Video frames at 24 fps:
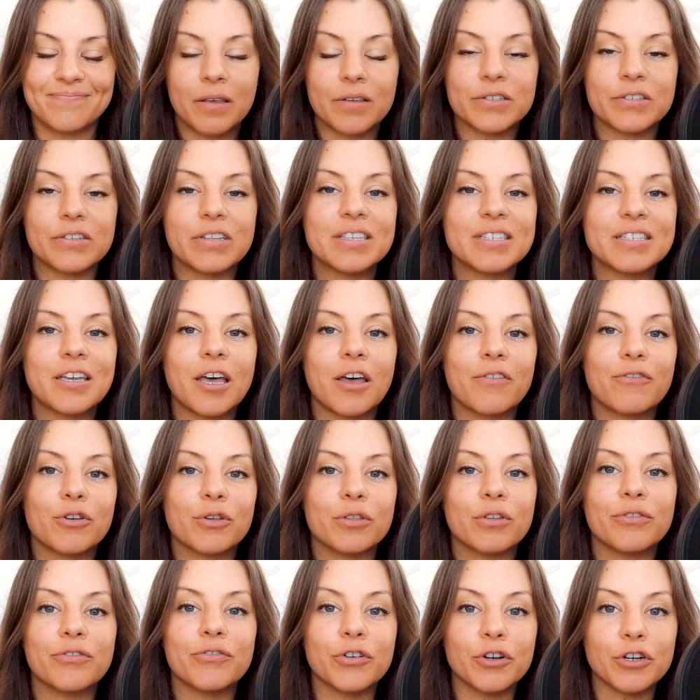So let's
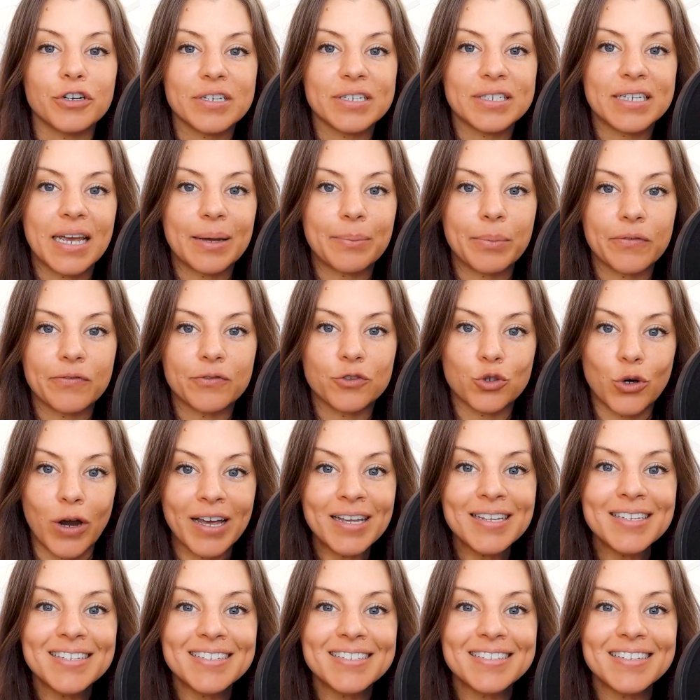cover the first type of
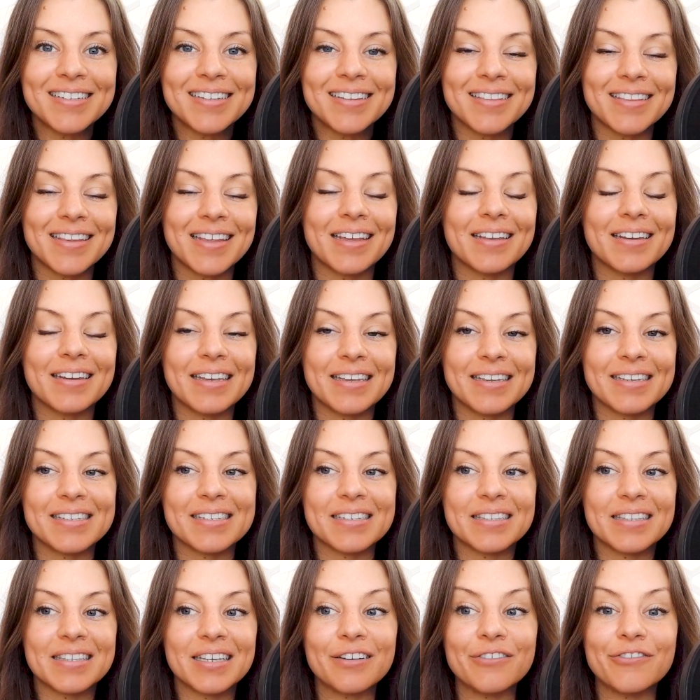trust that
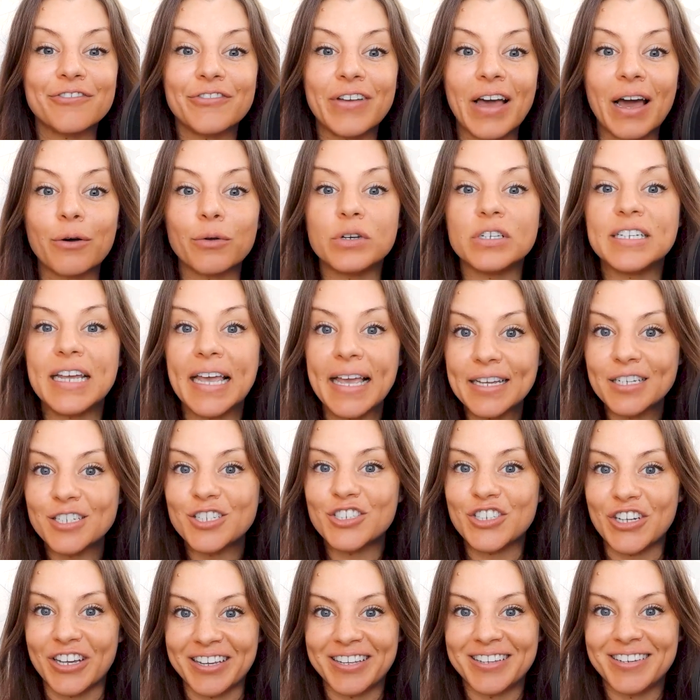is the
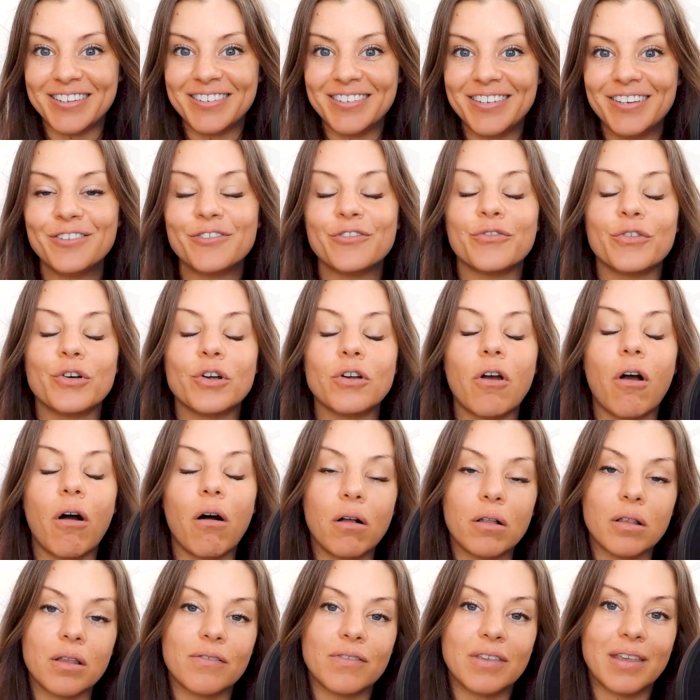foundation for
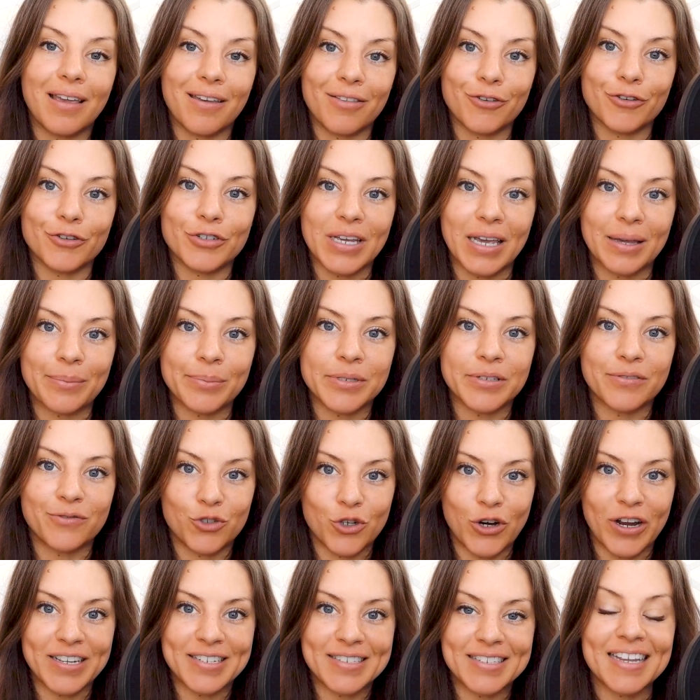all of the other types of
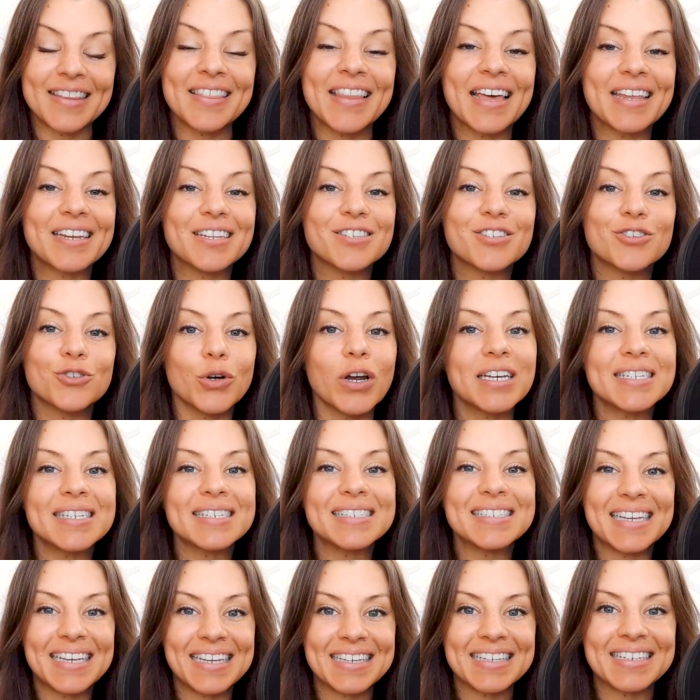trust. And that is
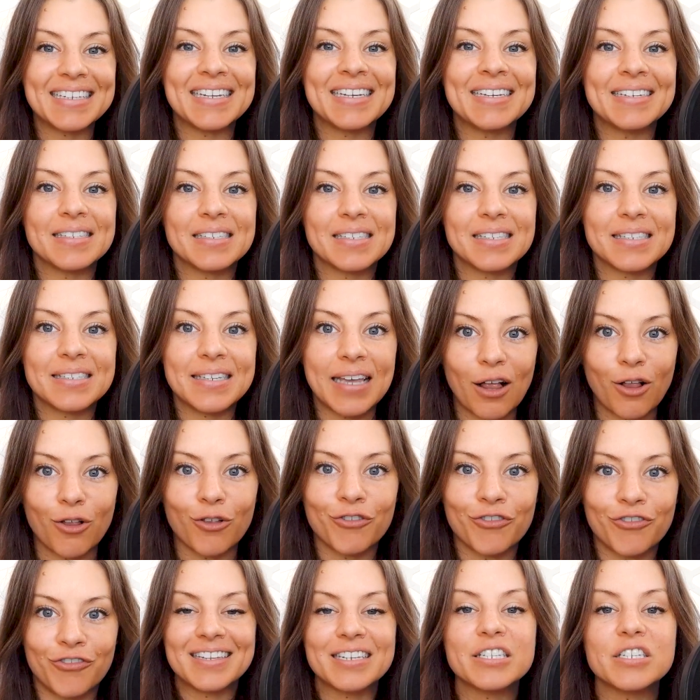trust in
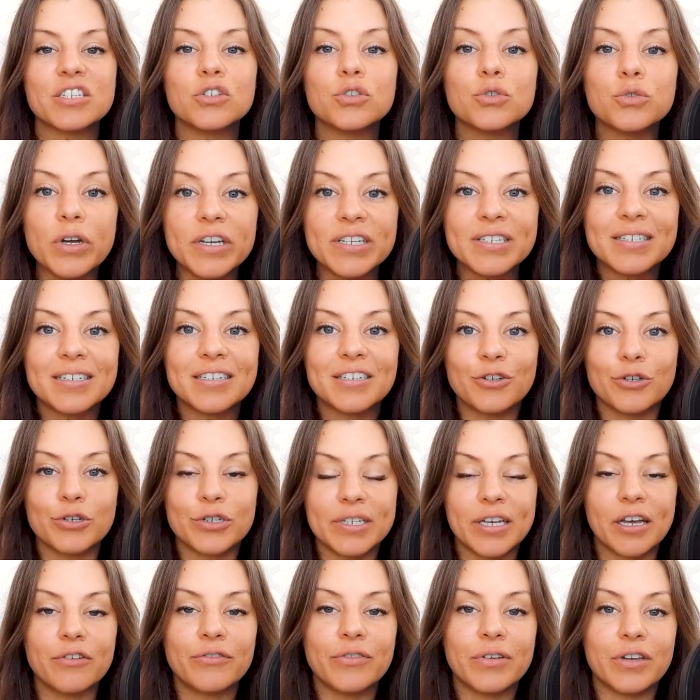self. That is trusting
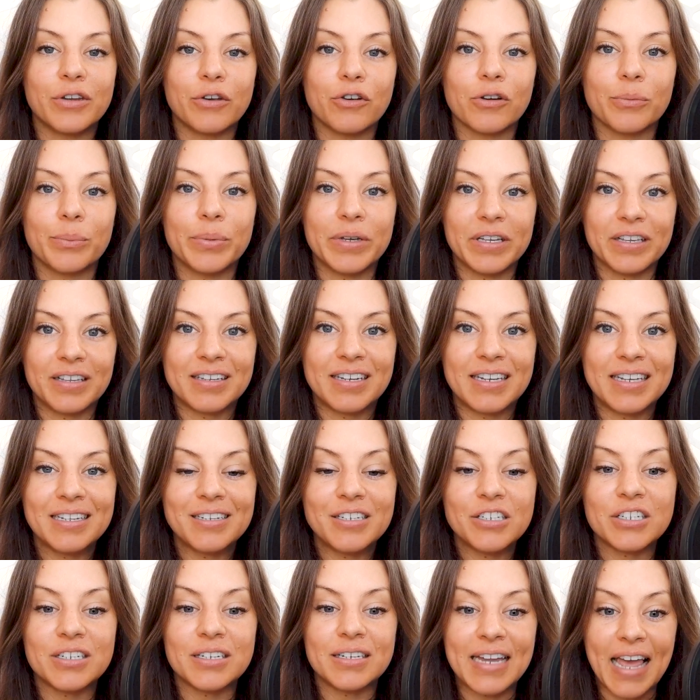yourself and your
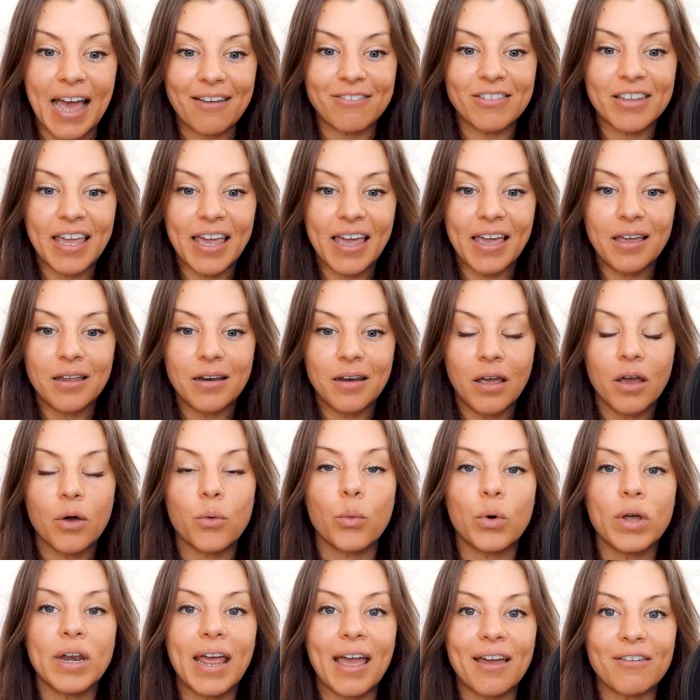ability to navigate
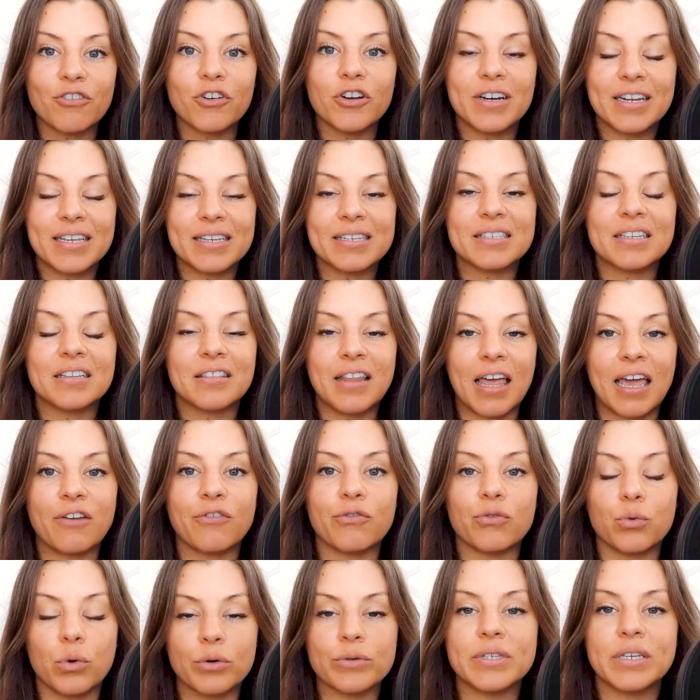whatever it is that
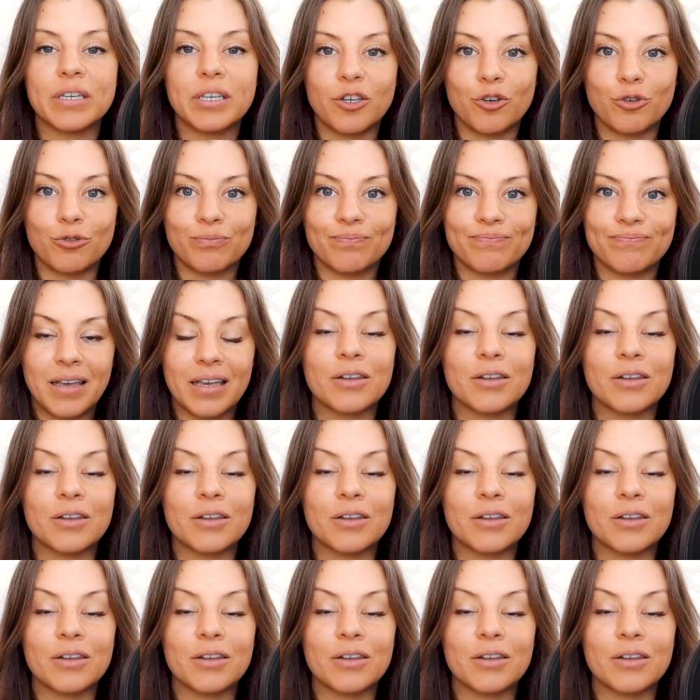life throws at you.